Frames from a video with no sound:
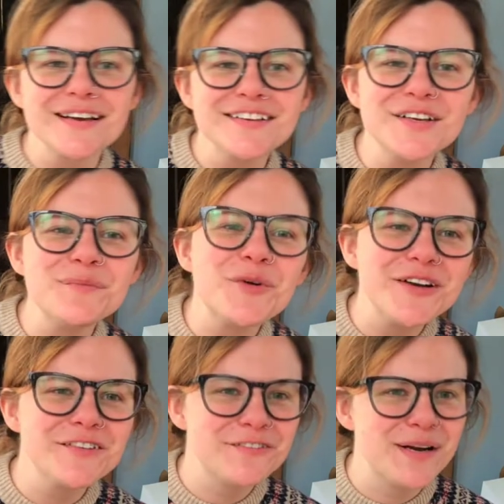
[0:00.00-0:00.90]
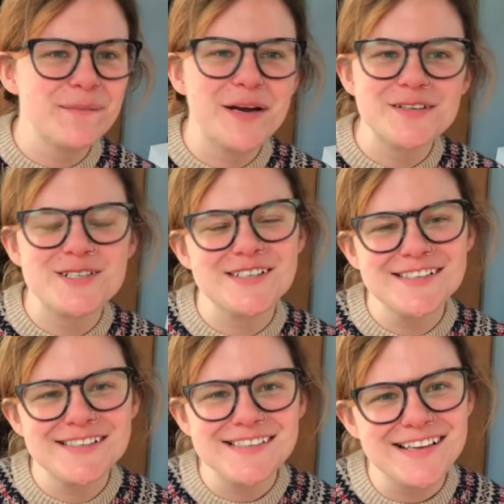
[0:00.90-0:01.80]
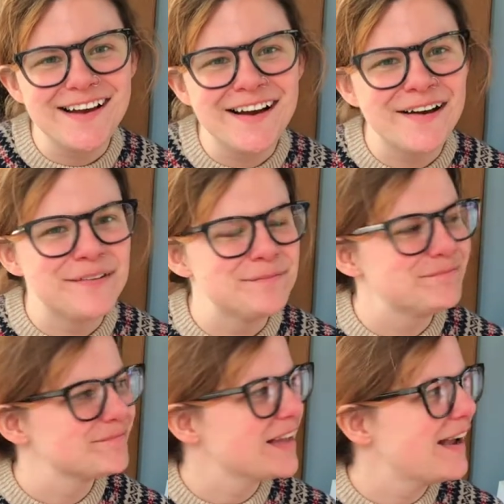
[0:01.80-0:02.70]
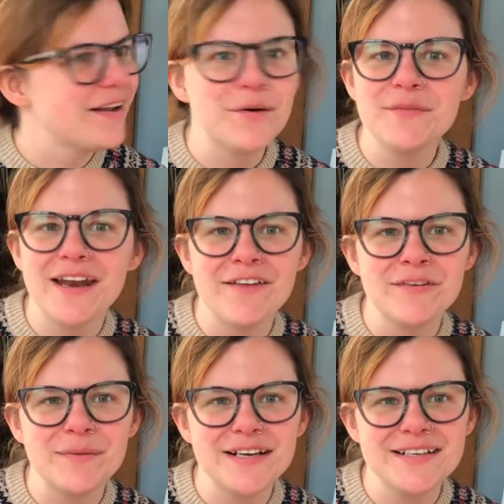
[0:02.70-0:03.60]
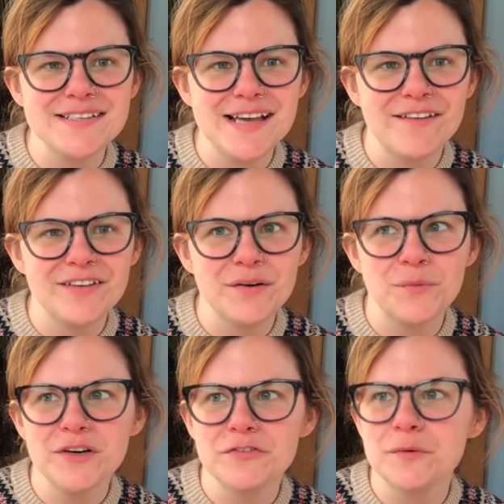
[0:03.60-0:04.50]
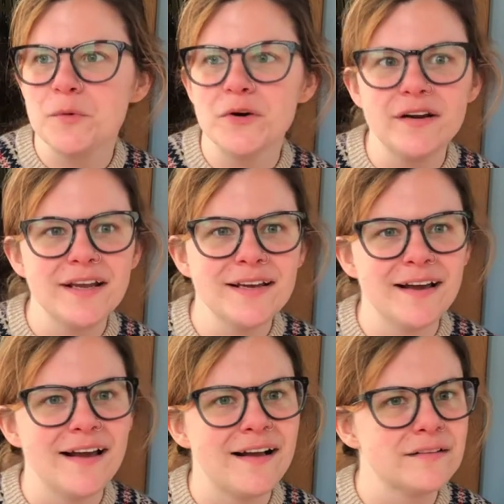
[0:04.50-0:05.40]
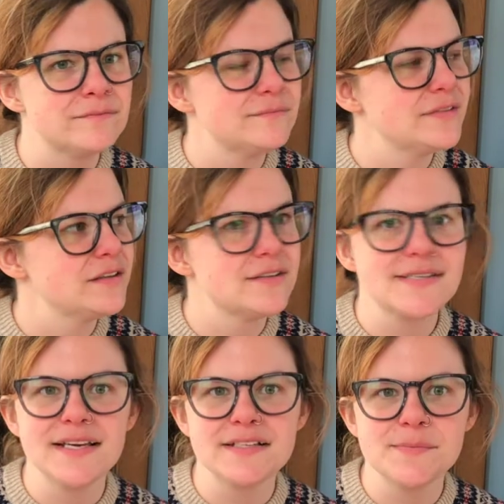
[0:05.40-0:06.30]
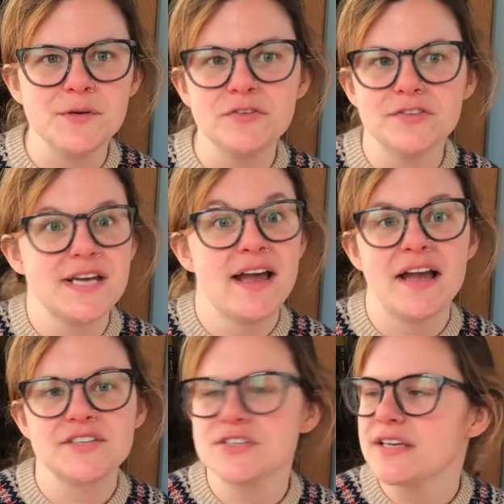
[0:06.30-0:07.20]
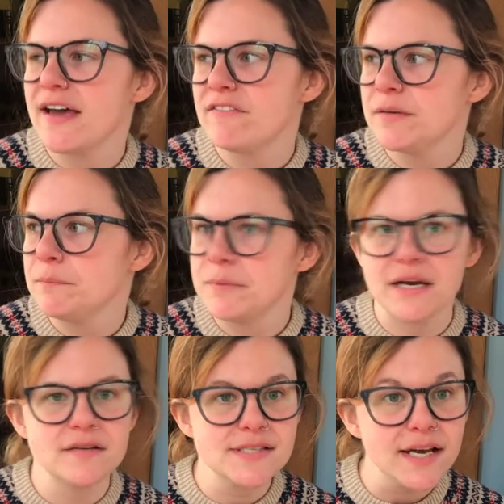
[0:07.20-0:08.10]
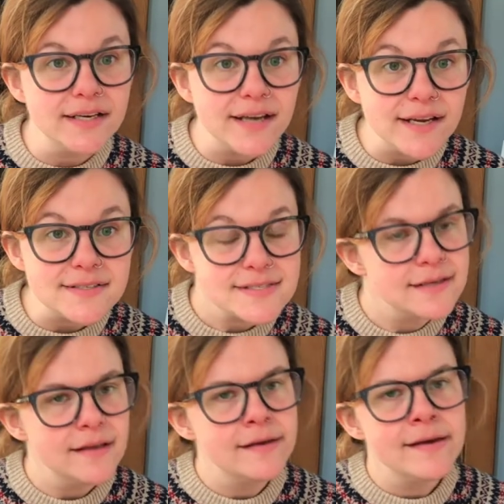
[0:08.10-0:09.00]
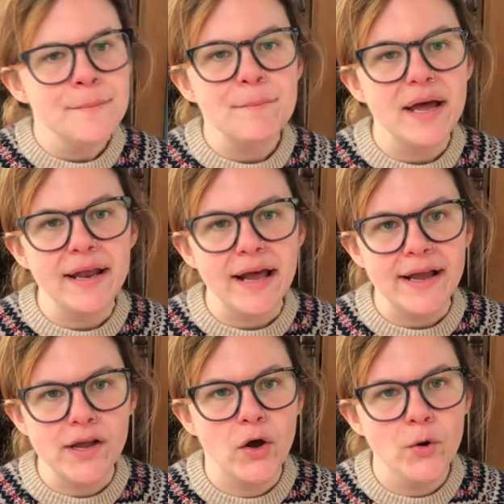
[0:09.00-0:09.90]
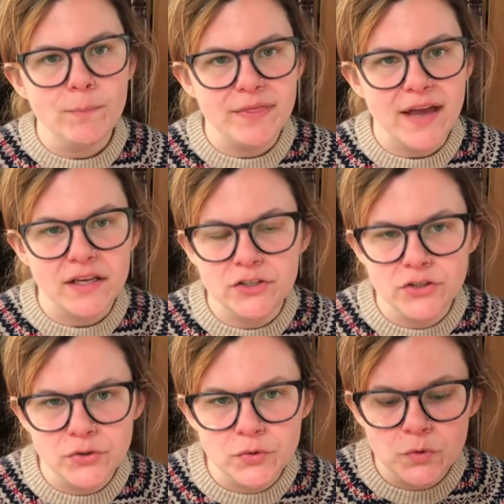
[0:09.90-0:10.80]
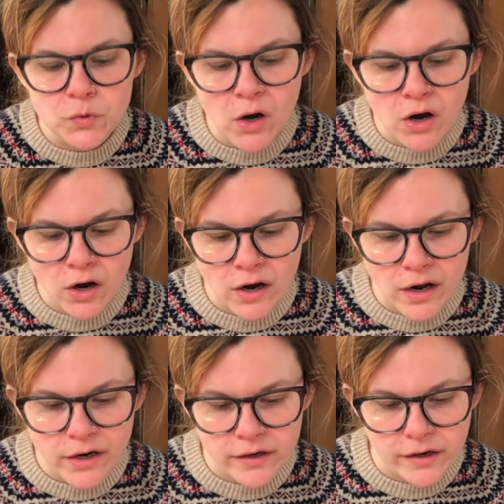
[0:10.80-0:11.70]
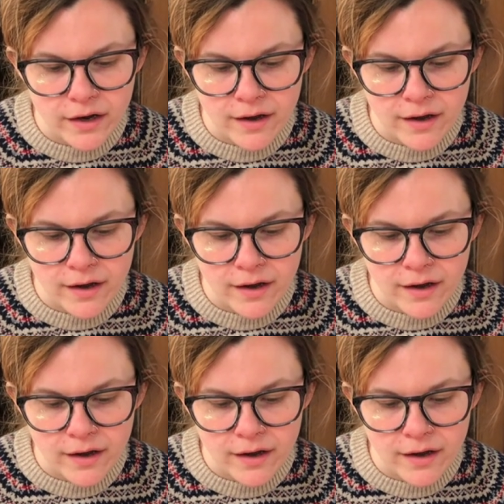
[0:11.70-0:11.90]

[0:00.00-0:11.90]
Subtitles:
Good morning, Fairmounters. I hope that everybody is having a wonderful morning. It looks like it's a beautiful day. I actually haven't been outside yet, but I hope that you are